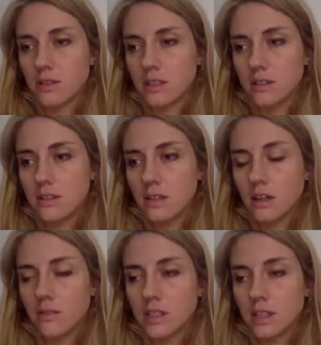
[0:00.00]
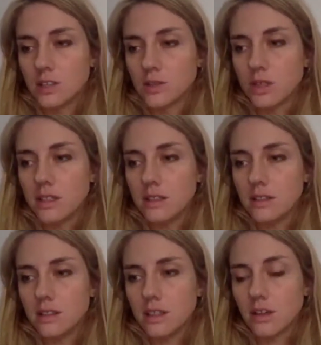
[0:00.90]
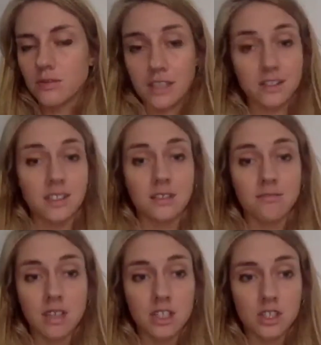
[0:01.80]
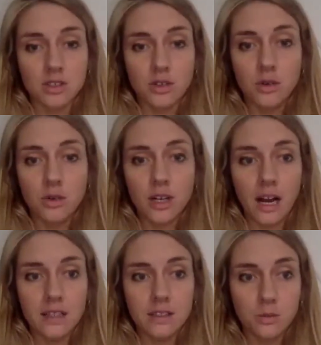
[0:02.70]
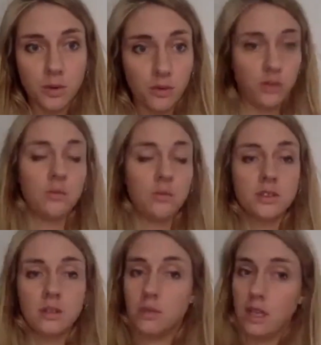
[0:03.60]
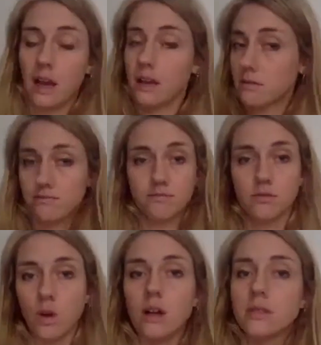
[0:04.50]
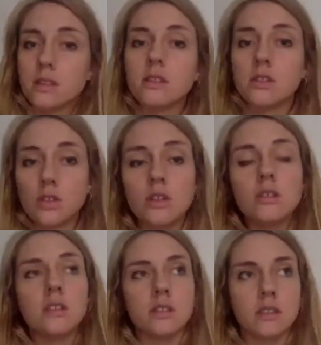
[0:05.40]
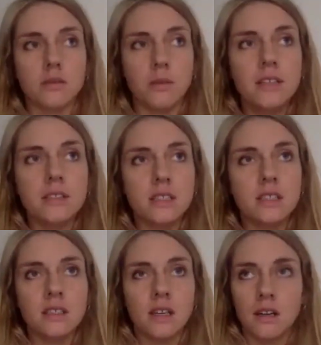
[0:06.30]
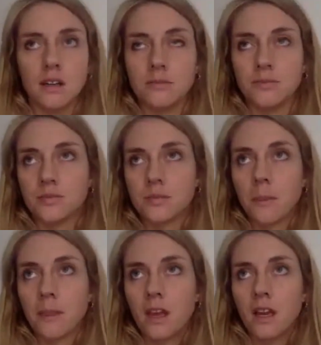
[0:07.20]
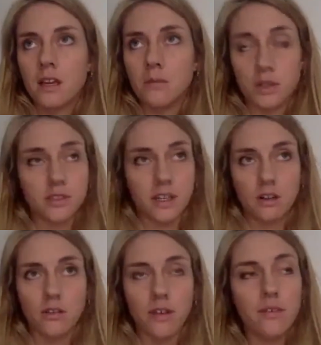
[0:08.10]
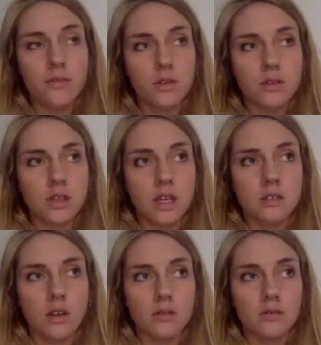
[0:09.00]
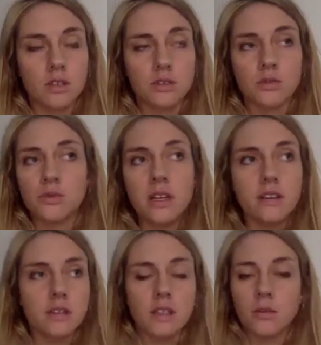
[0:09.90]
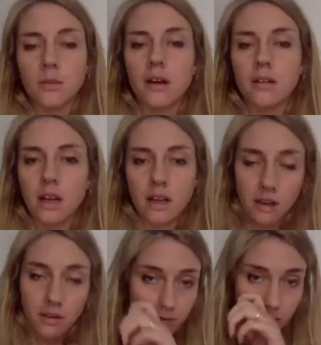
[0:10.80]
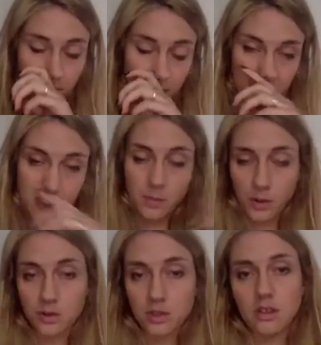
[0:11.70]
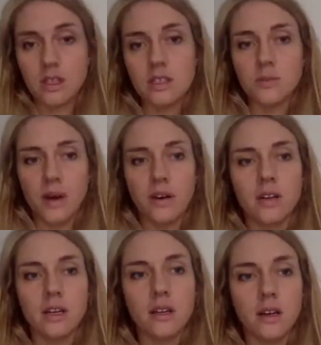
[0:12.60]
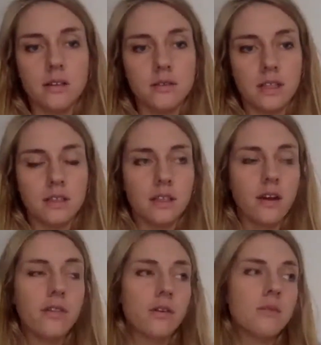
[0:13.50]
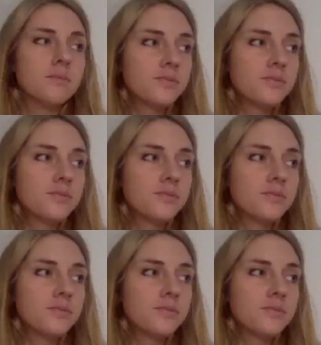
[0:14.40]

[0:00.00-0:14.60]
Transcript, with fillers: and think of it as we think of dancing, and just look at the performance and be like, well, this is good. This is amazing. Um, must take a lot of efforts, and don't, and don't really think about like if, if this person is better than, uh, than the other.